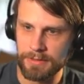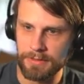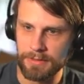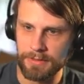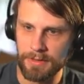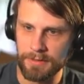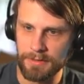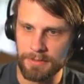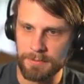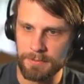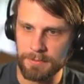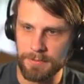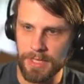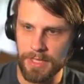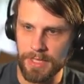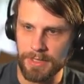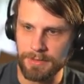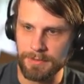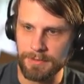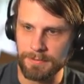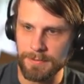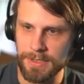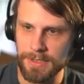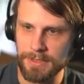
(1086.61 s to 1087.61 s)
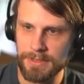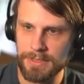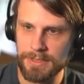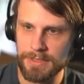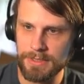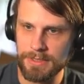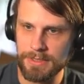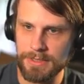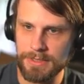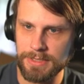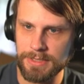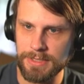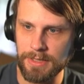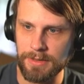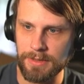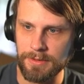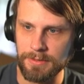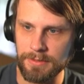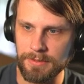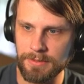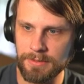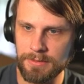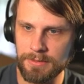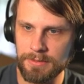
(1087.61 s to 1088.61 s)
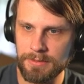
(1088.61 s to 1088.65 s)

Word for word: another monument. So